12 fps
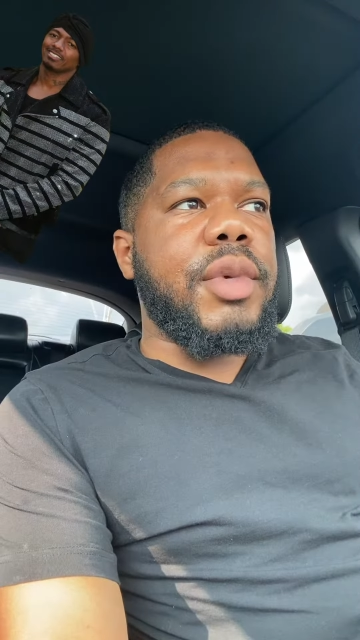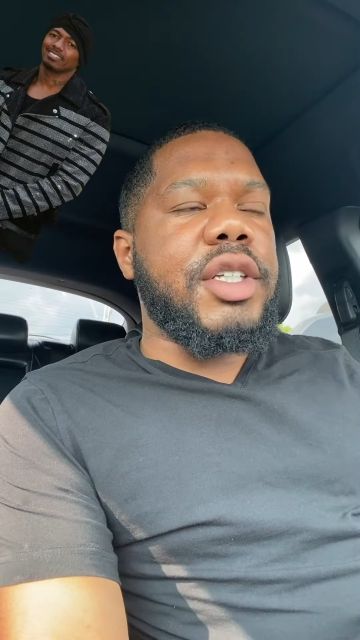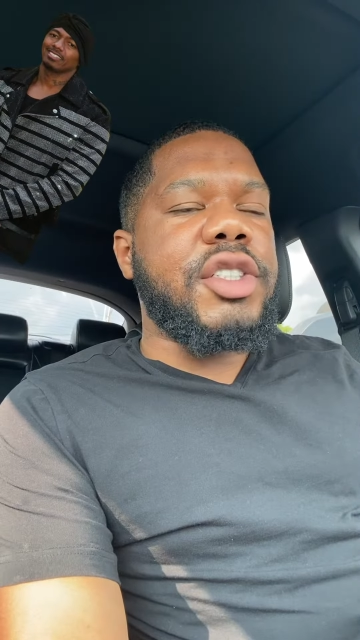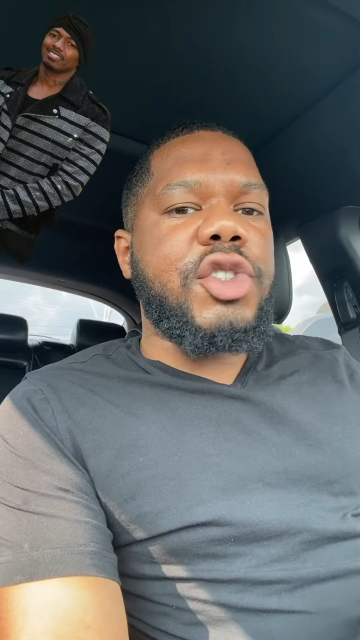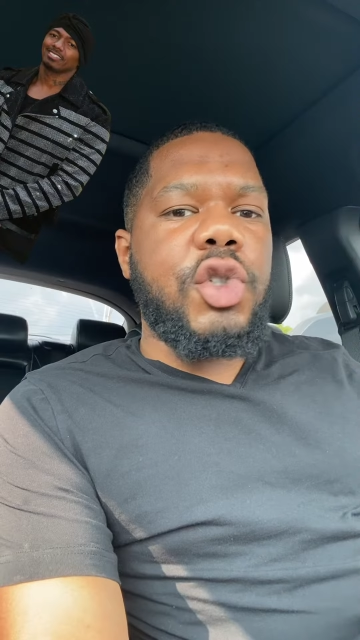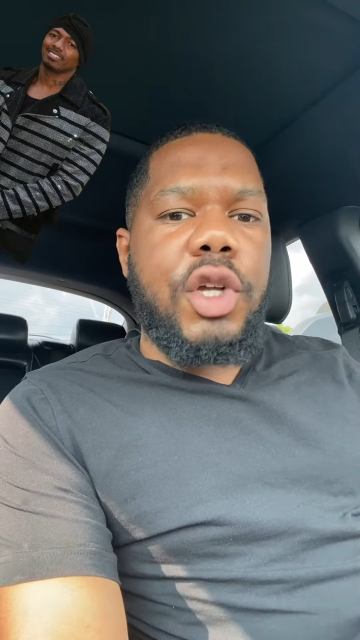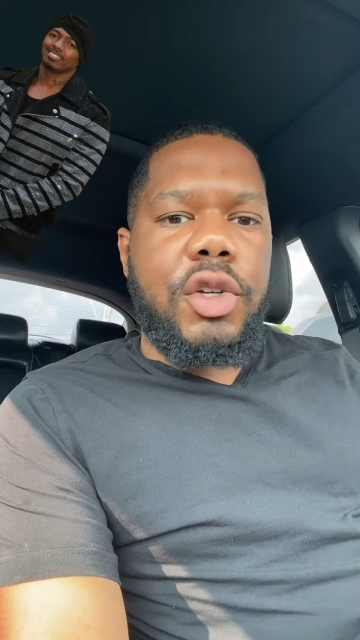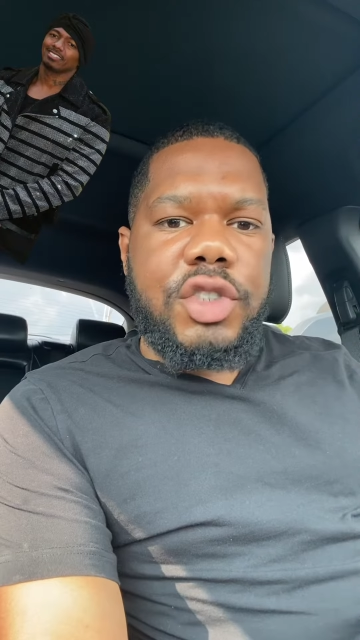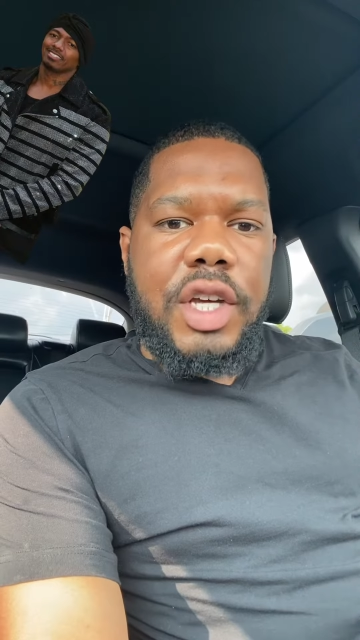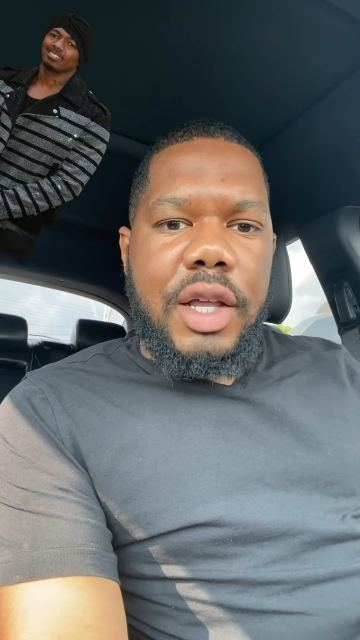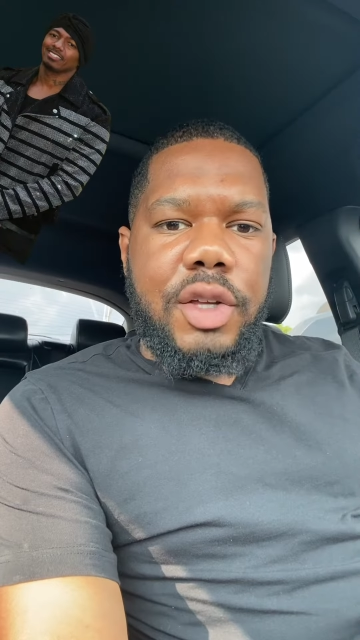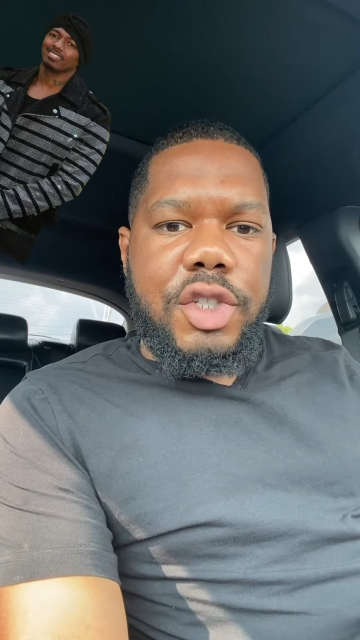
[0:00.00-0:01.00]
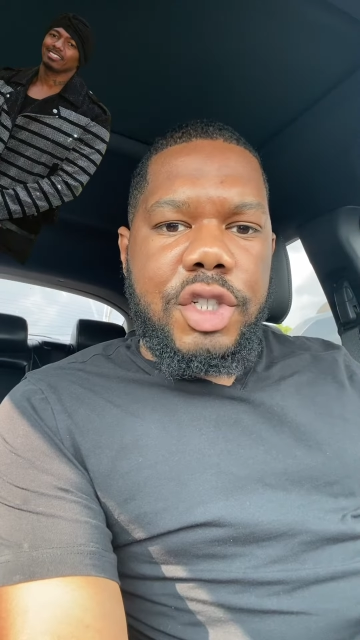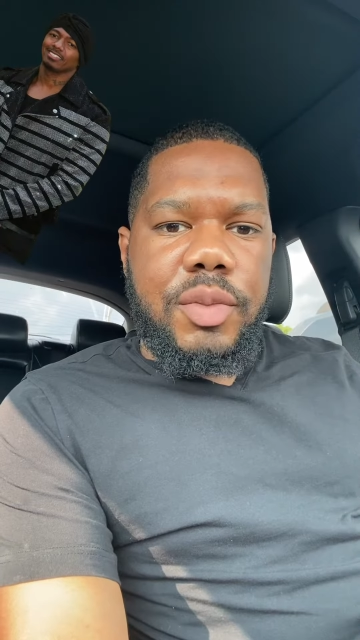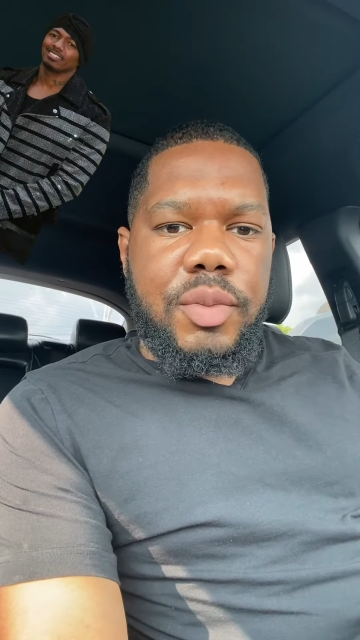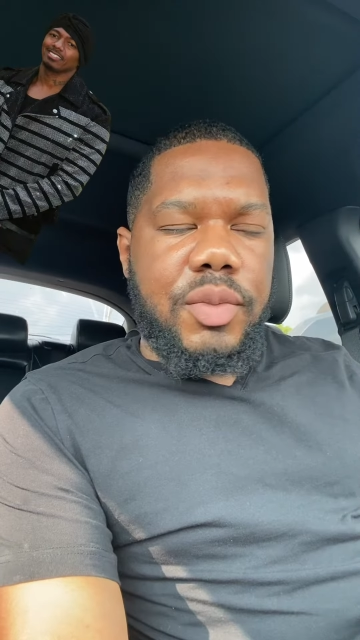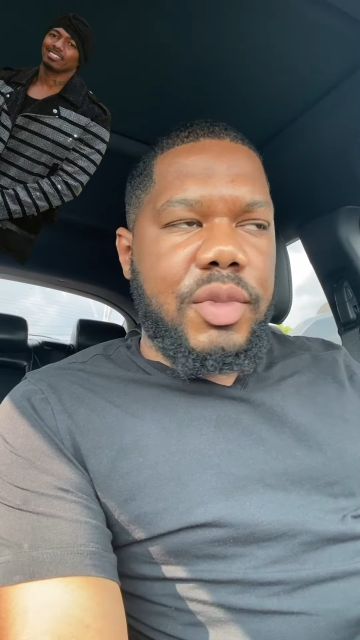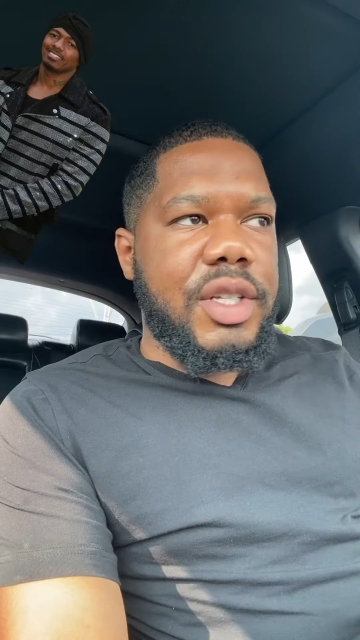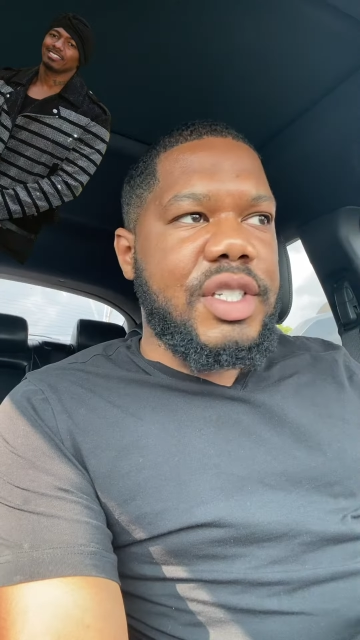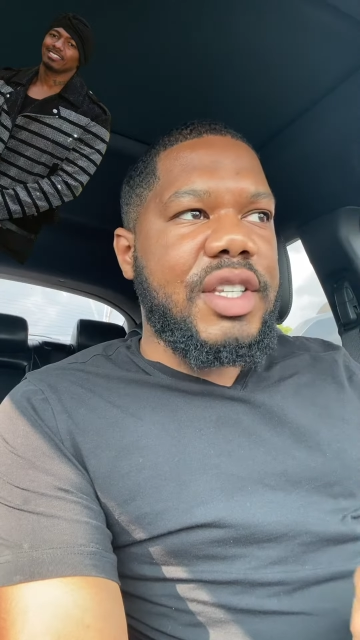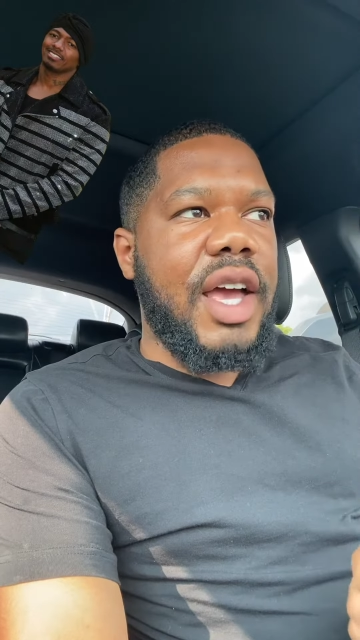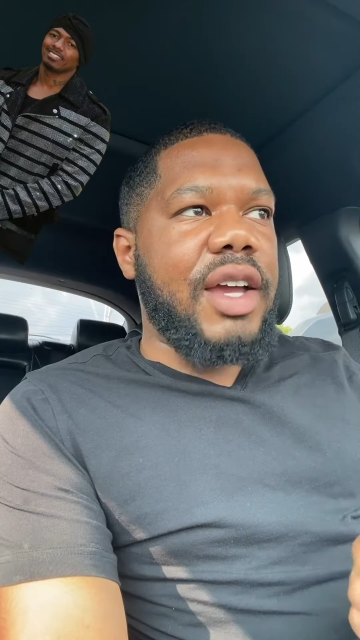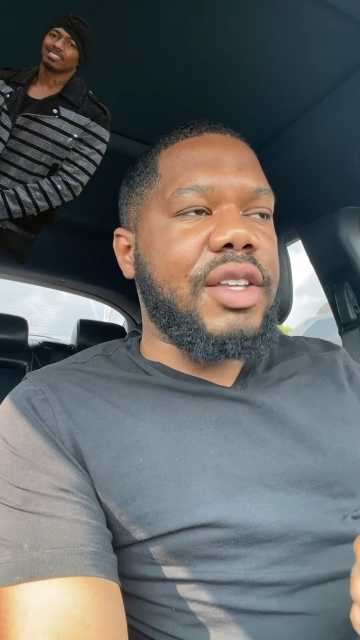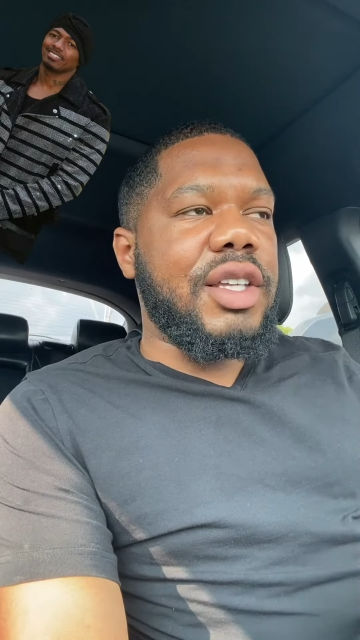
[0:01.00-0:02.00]
pseudo scholarship. It's
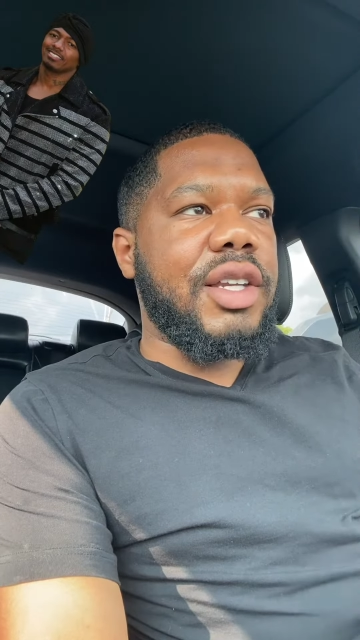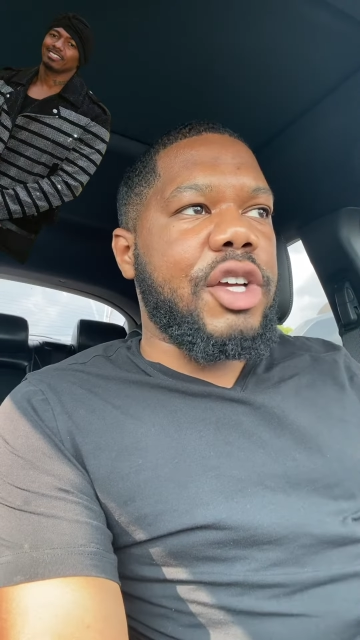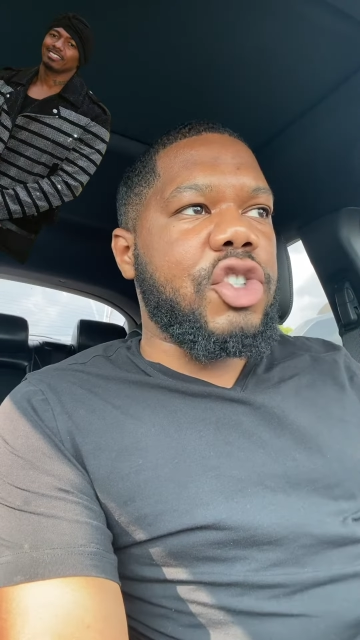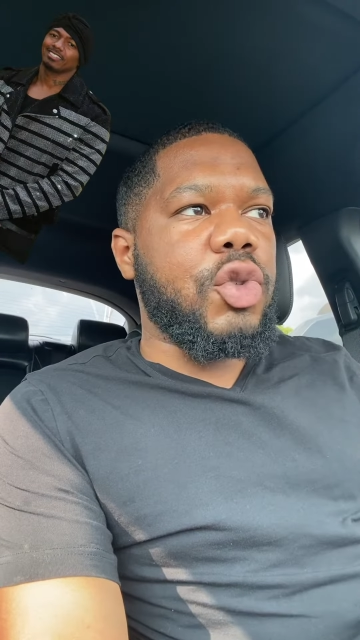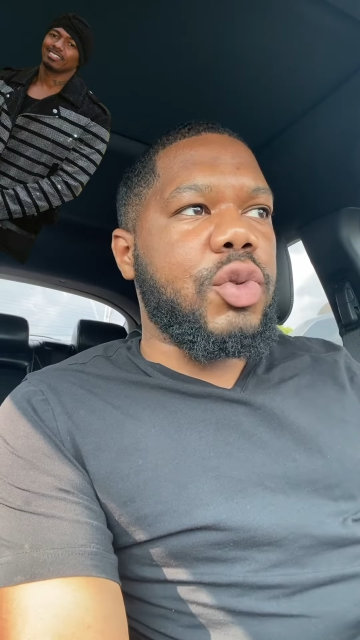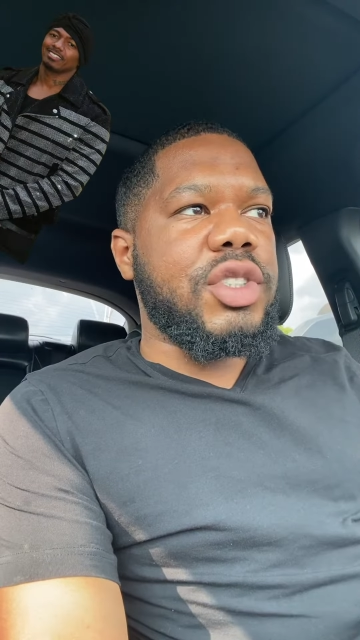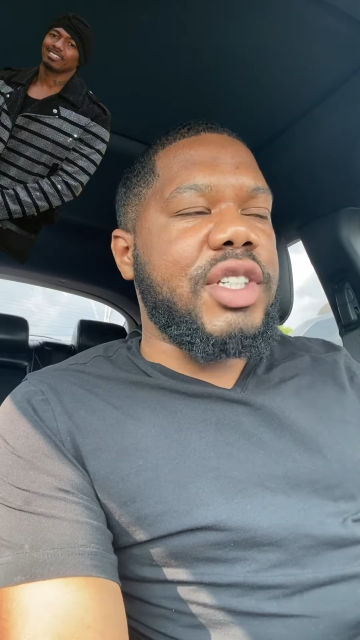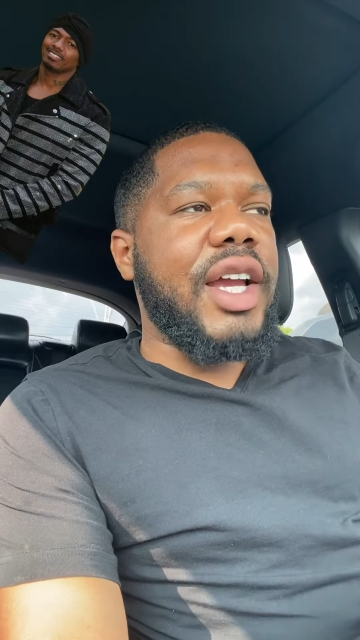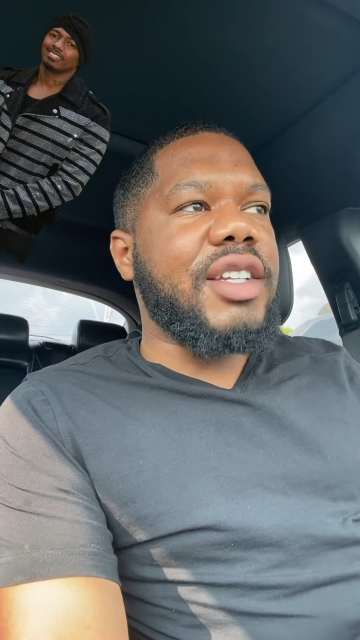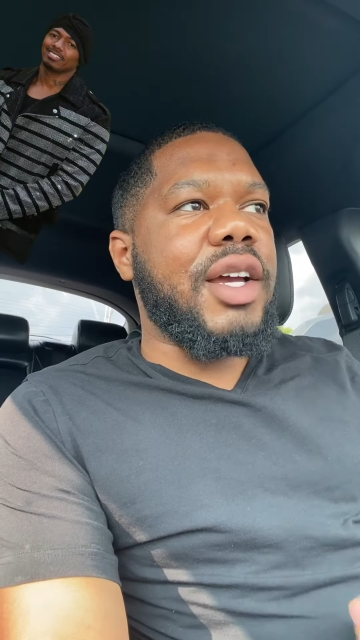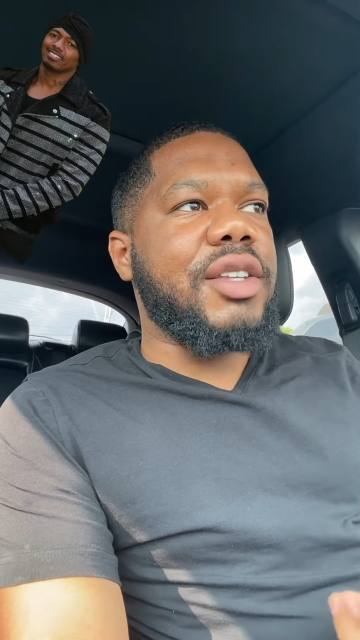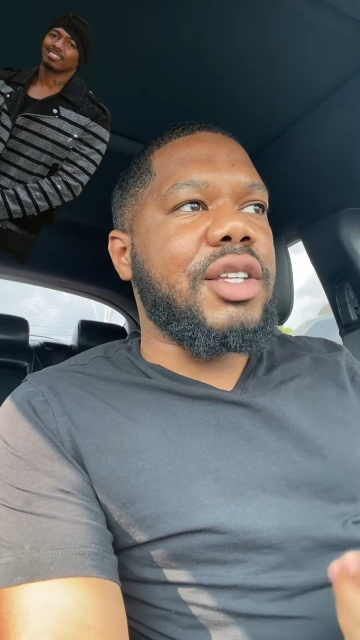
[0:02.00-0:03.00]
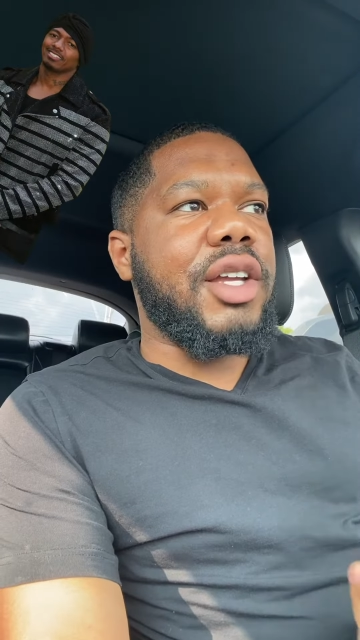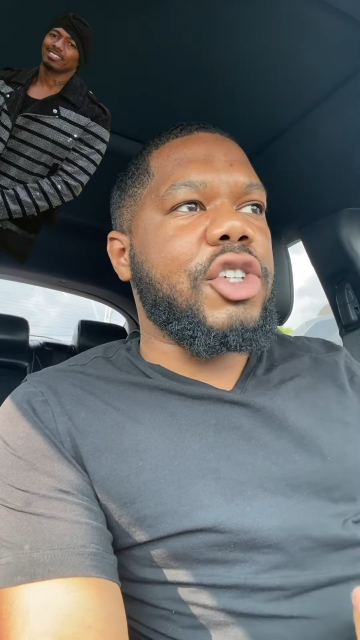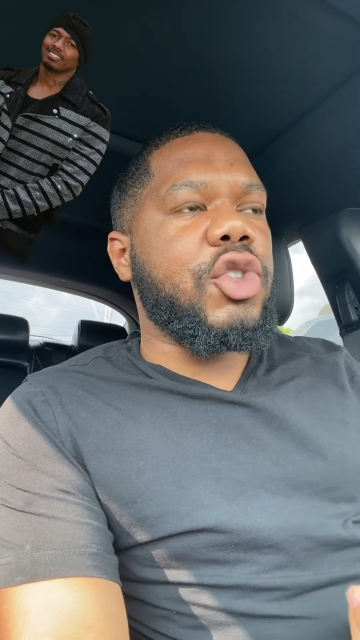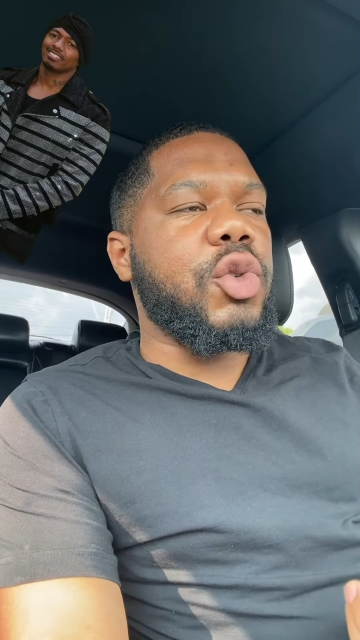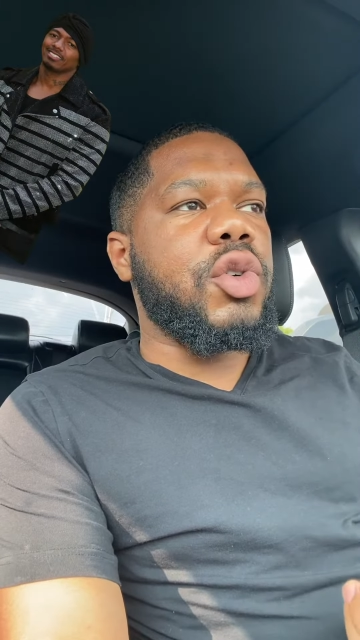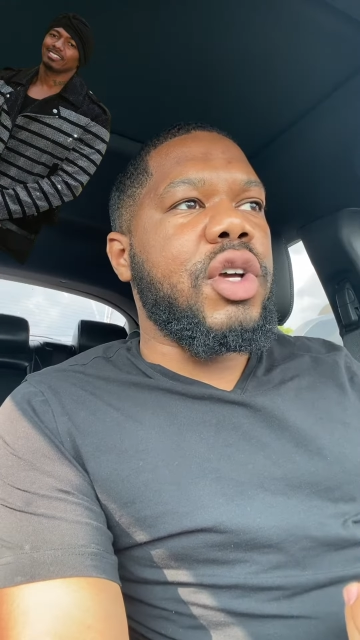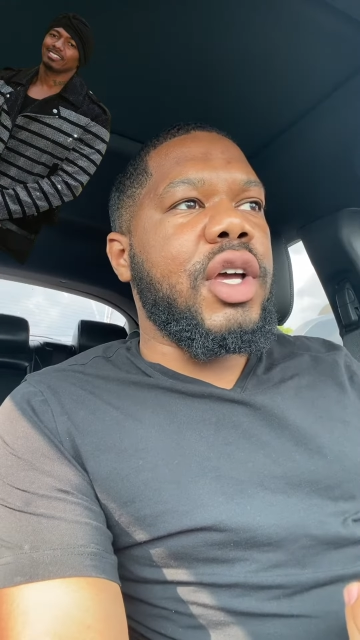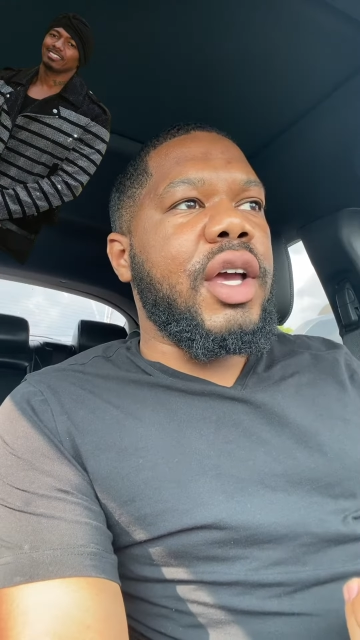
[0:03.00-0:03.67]
not intellectual. It's anti-intellectual.